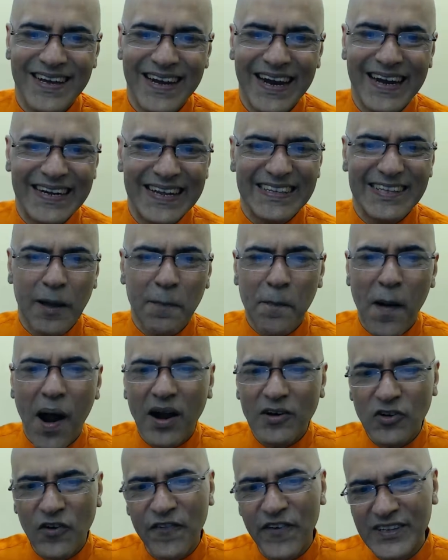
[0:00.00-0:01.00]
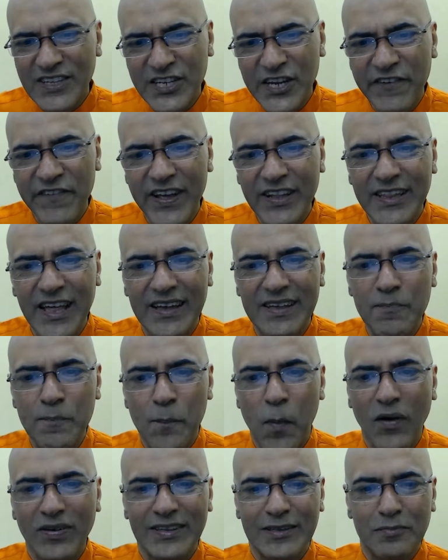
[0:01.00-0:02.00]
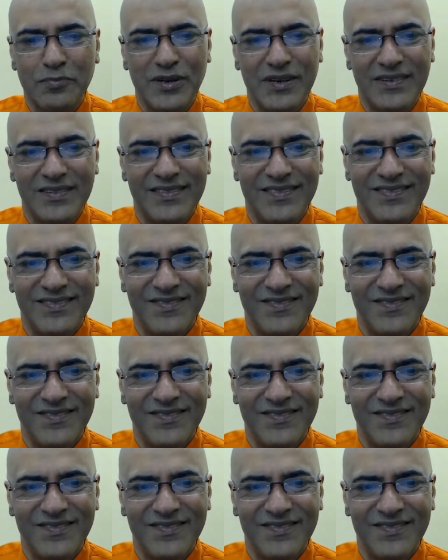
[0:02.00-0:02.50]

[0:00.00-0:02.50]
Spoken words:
It is a part of achieving the impossible.